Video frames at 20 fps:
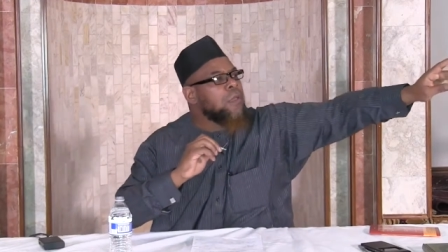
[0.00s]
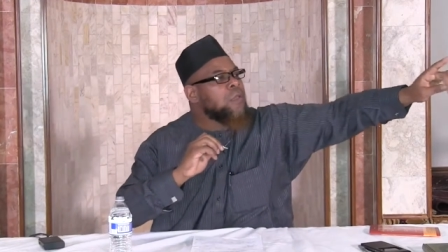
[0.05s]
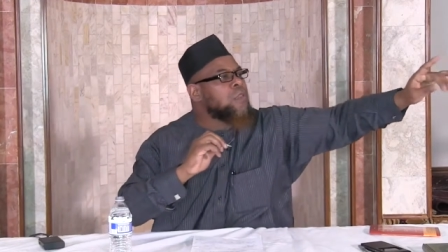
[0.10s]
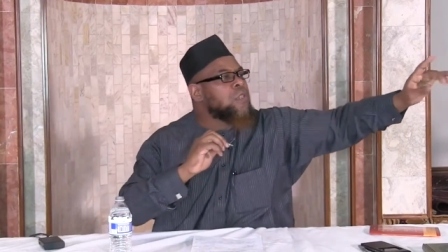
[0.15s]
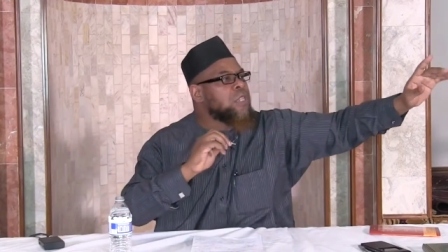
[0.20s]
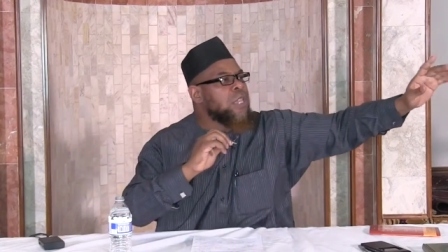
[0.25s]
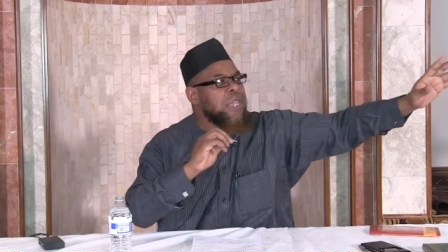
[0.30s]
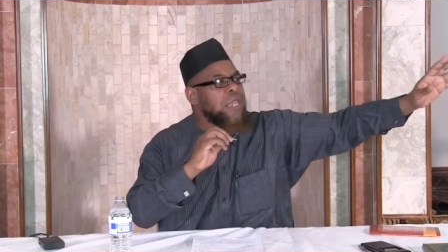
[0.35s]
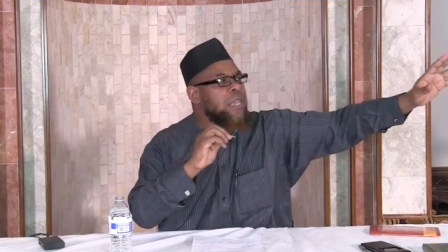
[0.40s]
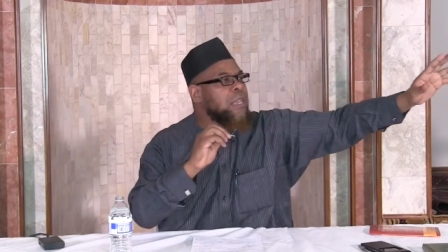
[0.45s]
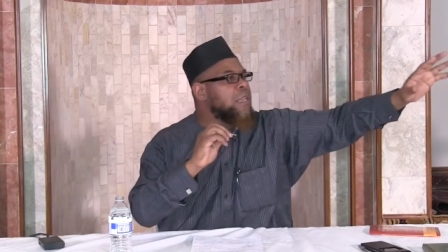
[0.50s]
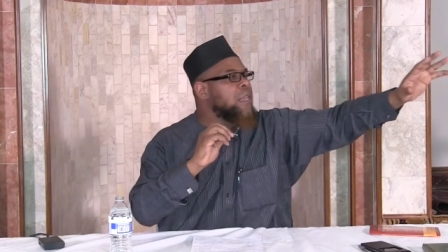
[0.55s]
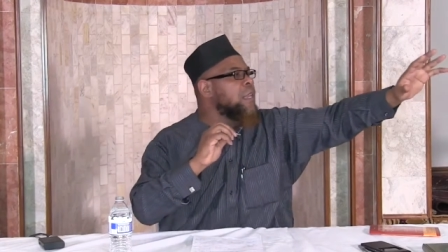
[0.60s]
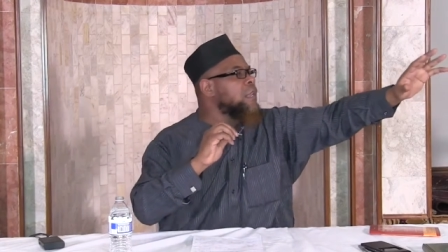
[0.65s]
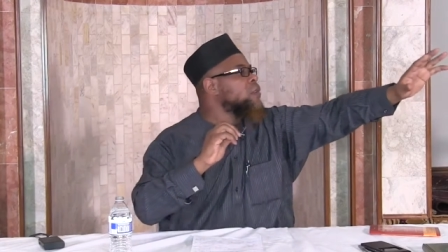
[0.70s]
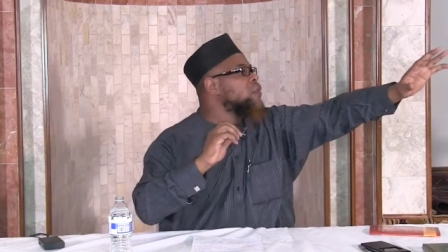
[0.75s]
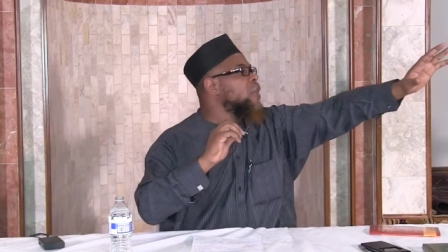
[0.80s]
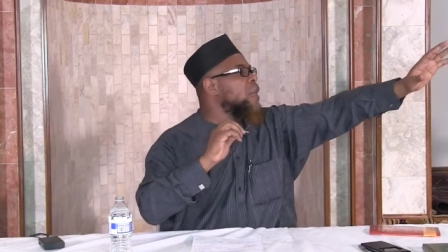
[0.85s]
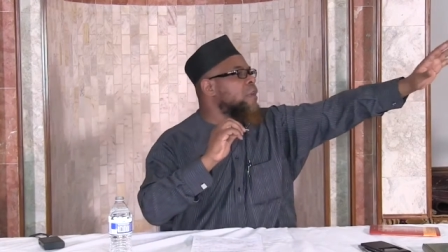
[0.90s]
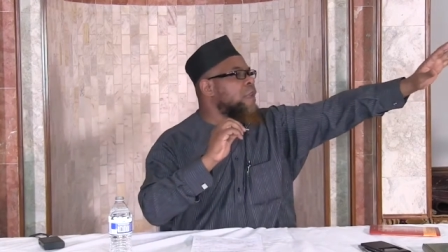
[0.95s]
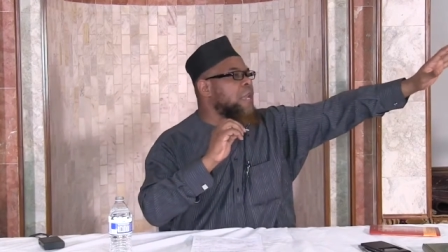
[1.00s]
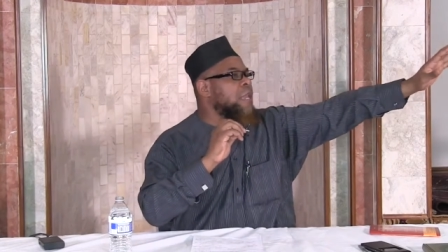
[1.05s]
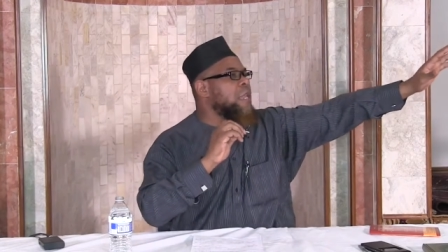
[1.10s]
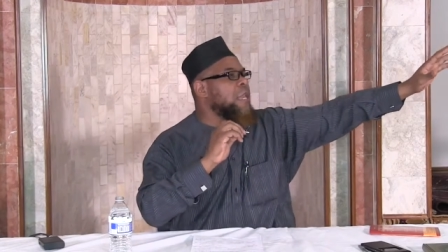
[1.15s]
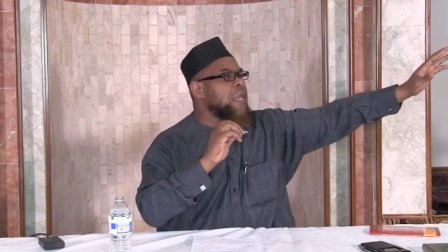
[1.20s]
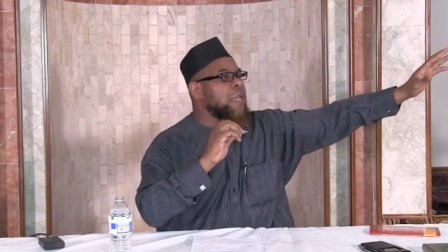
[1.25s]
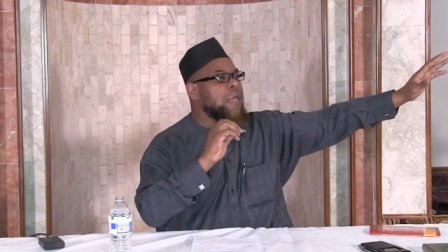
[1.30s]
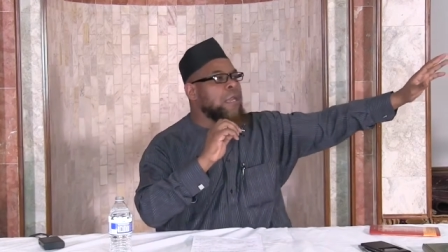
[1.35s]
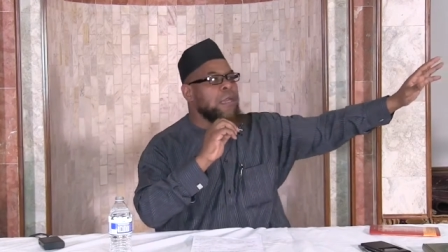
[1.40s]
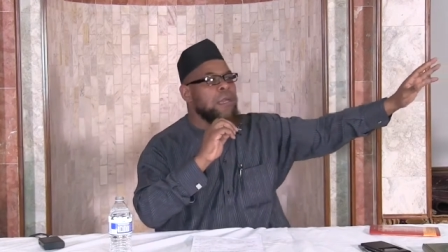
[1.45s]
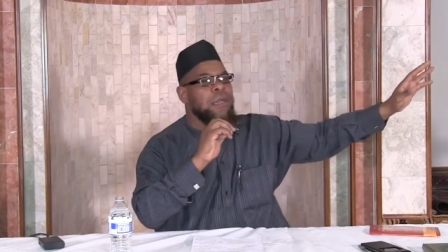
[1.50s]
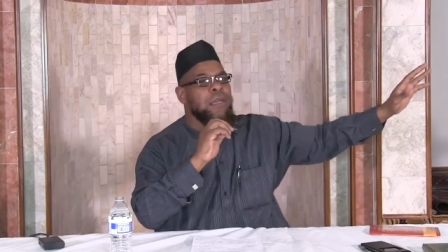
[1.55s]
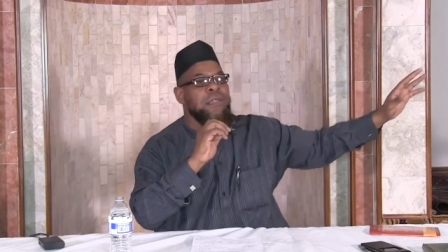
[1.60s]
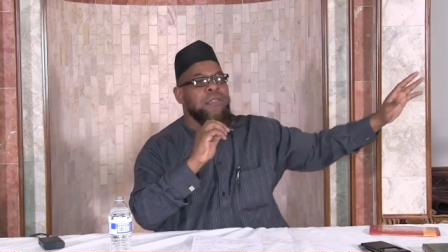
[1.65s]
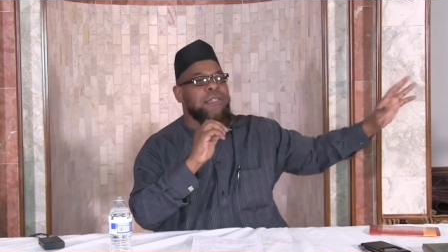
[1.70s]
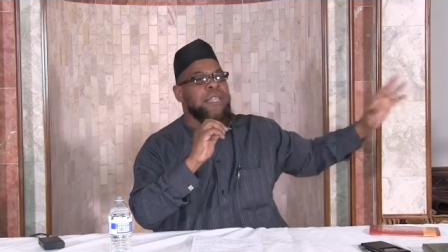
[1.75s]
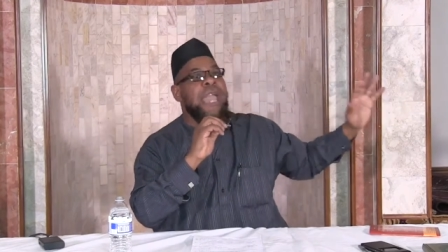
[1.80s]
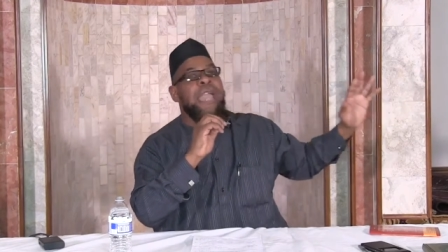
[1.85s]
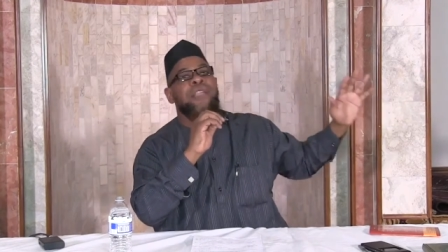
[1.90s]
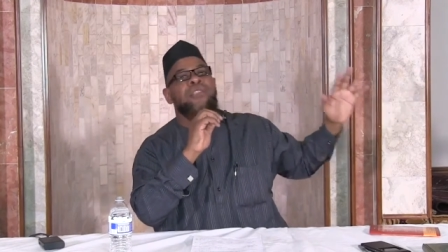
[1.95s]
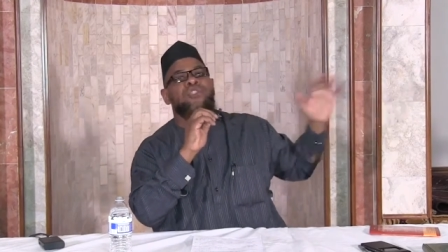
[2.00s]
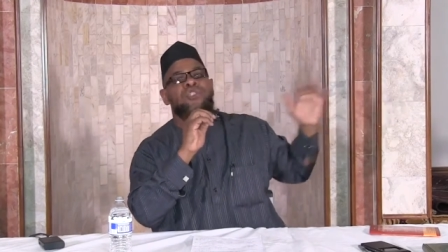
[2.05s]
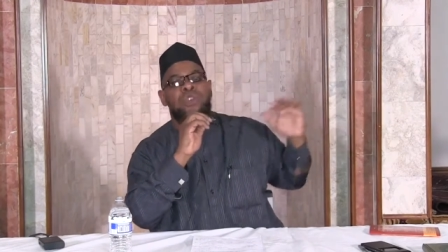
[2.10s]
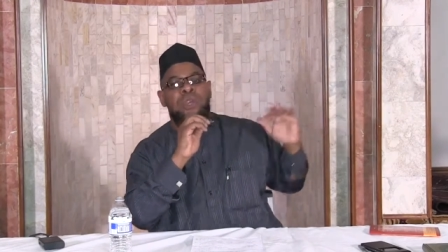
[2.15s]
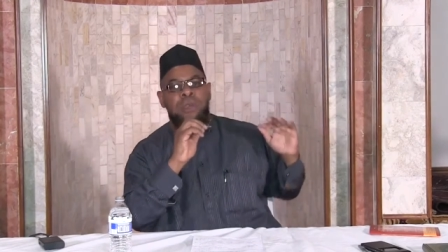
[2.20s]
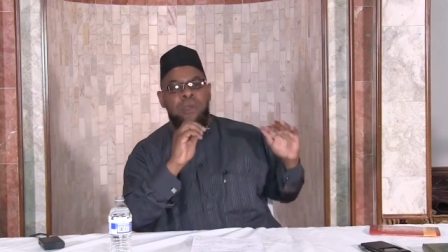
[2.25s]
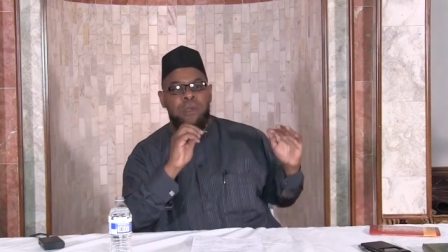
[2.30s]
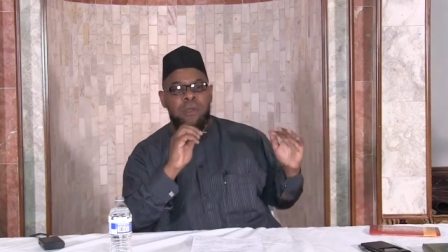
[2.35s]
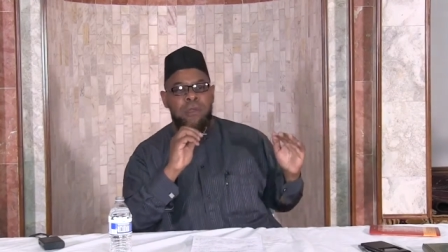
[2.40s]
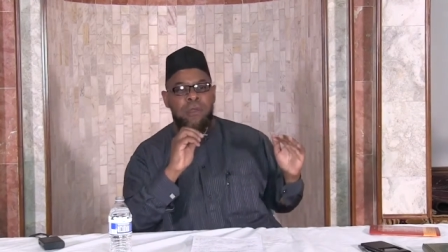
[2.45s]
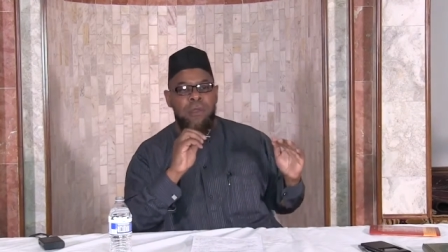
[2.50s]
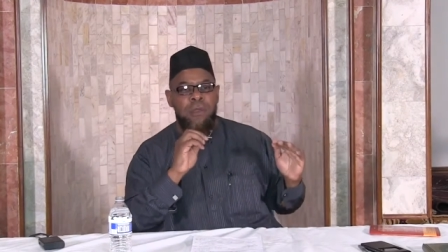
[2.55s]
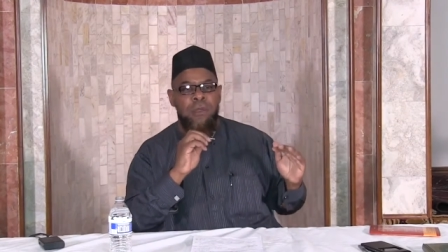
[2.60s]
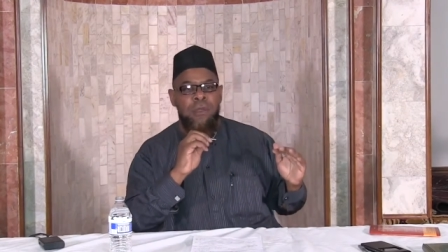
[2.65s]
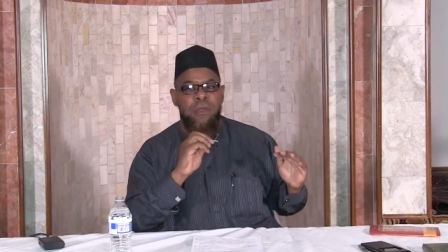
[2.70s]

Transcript: see, is there any danger?